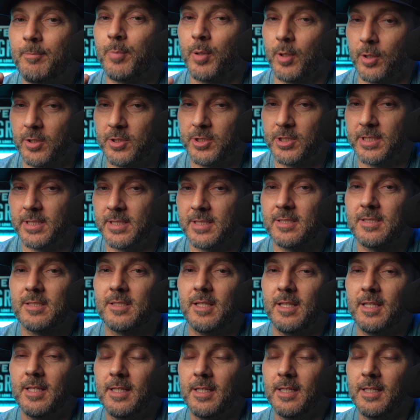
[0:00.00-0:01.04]
purchase
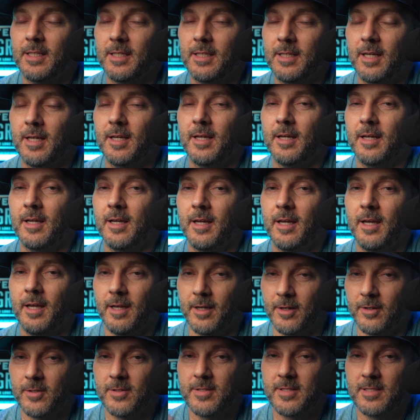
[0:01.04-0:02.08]
the
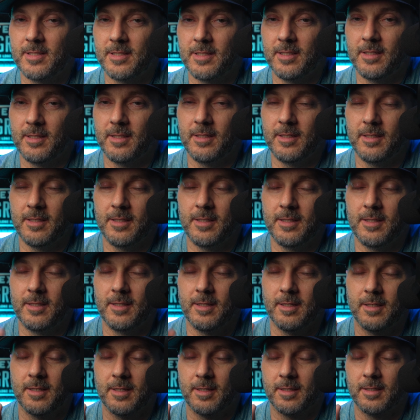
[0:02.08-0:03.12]
LC
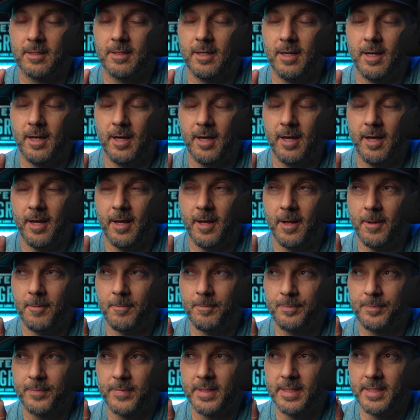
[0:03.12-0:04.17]

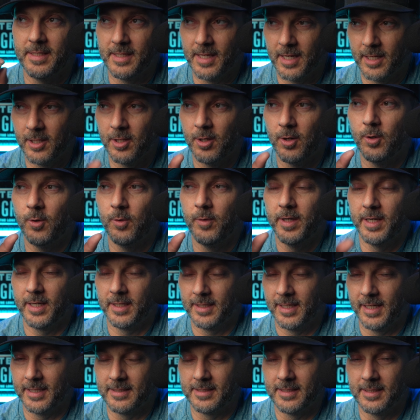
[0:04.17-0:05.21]
yellow
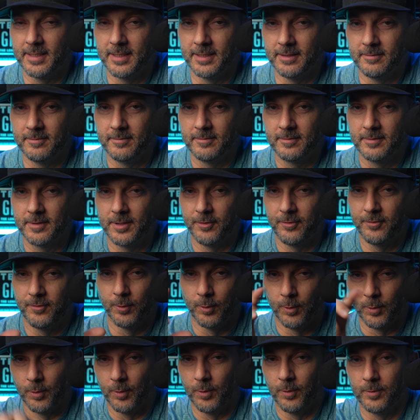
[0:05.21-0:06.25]
headlight tint, the
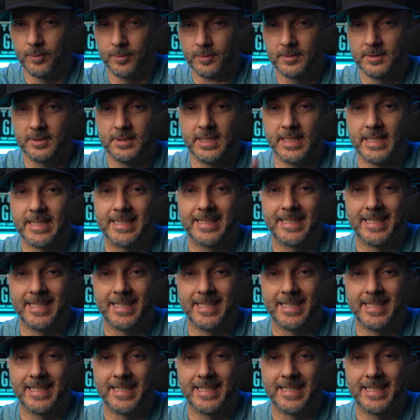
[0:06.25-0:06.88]
full tint